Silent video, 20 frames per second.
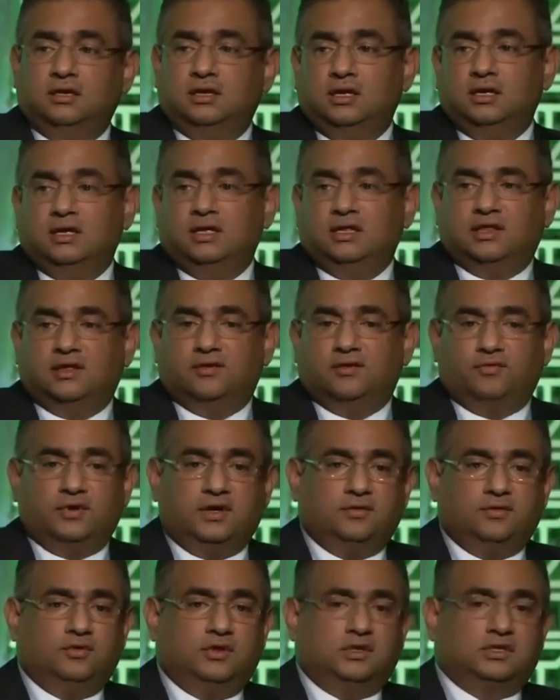that we
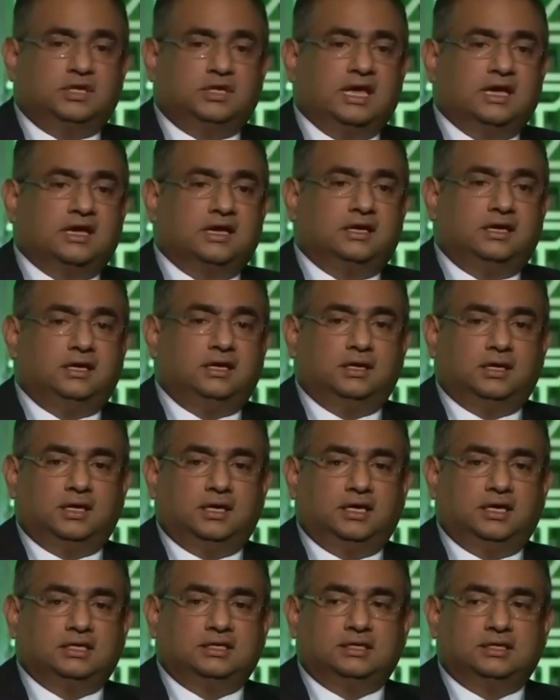will take,
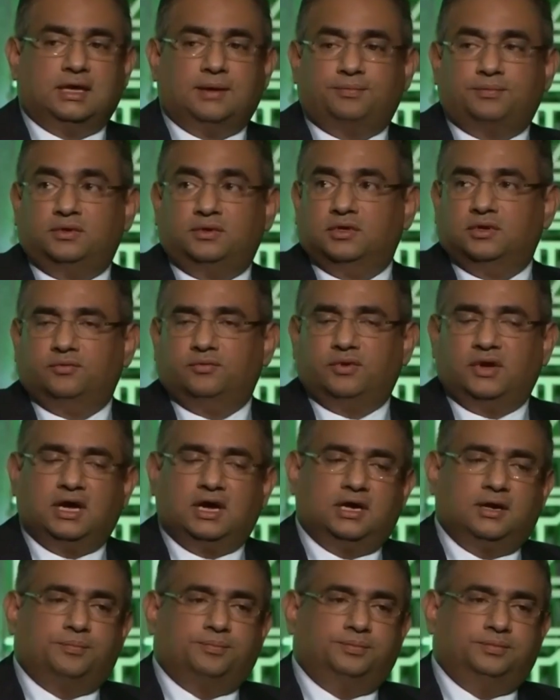we
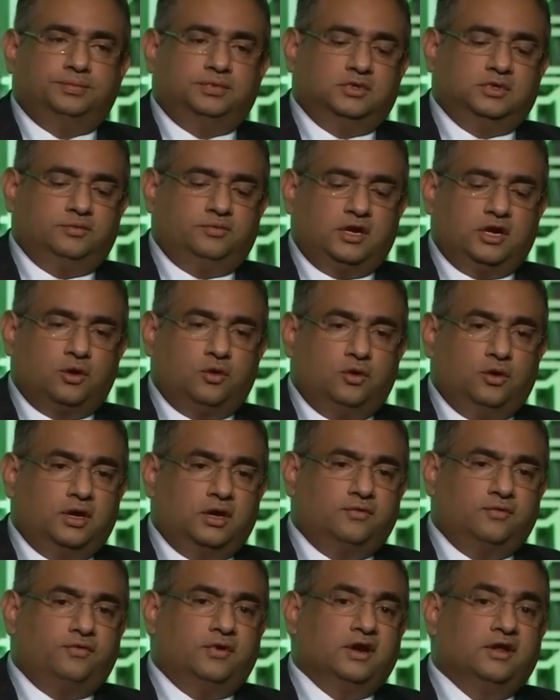are going
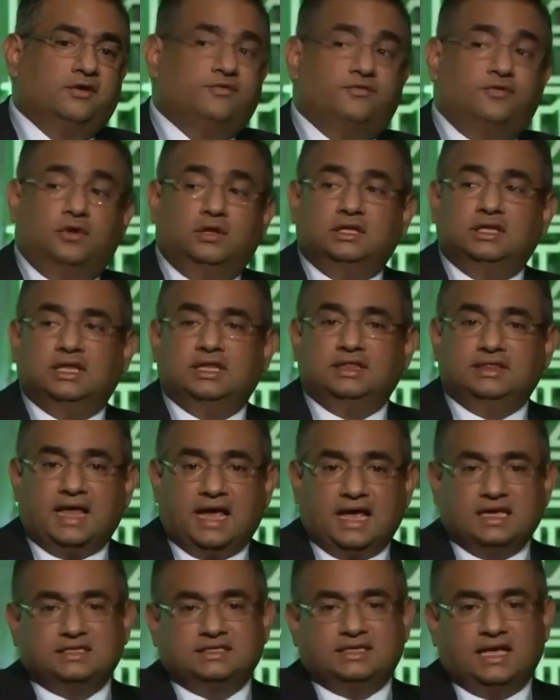for a full
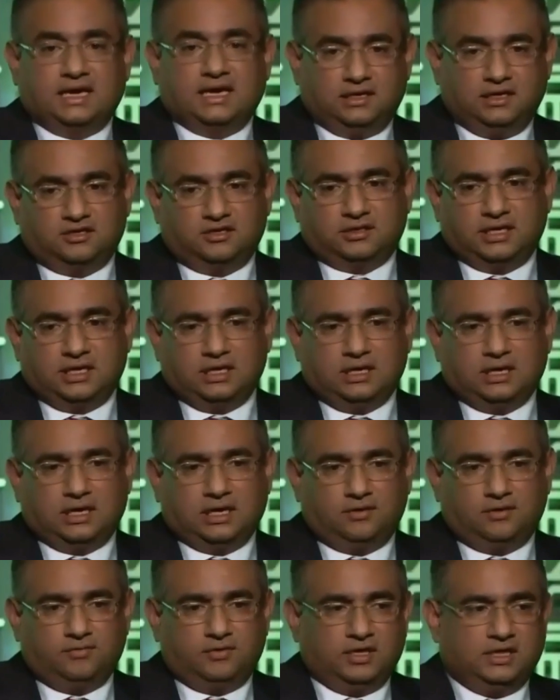NASDAQ listing, and
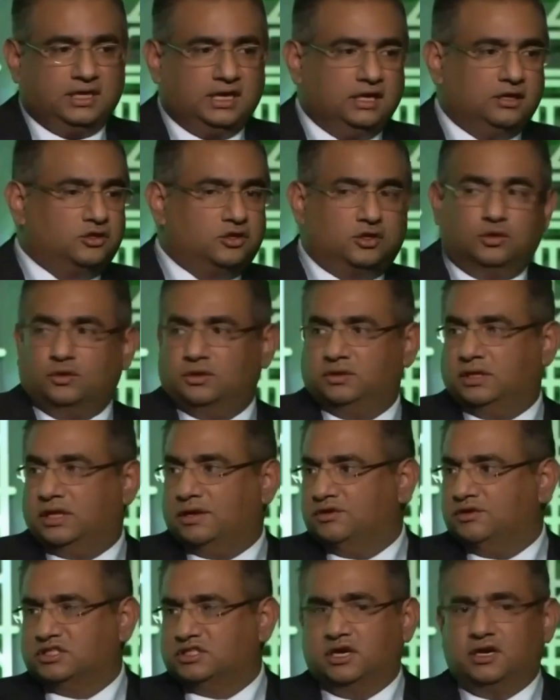we need to, there
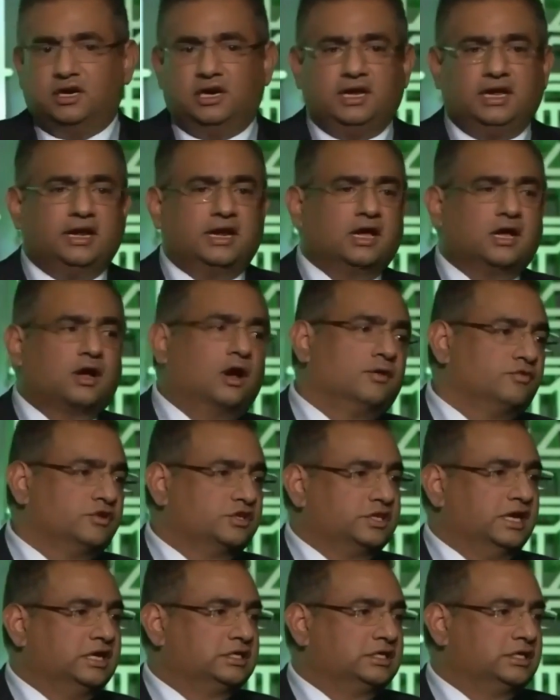was earlier a
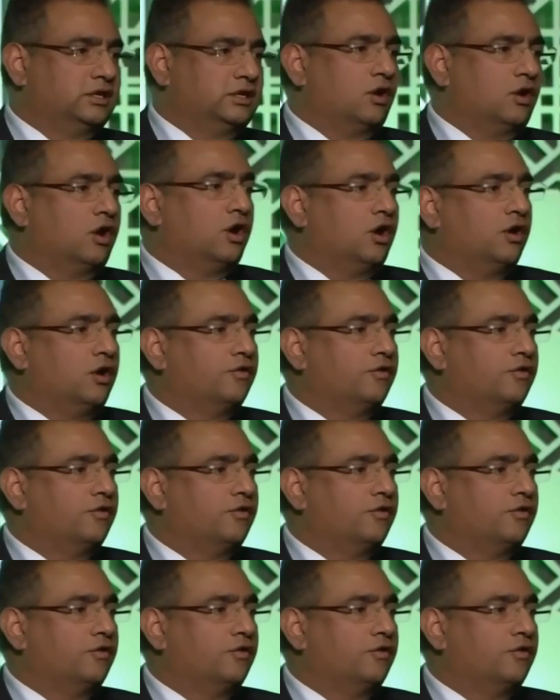conversation of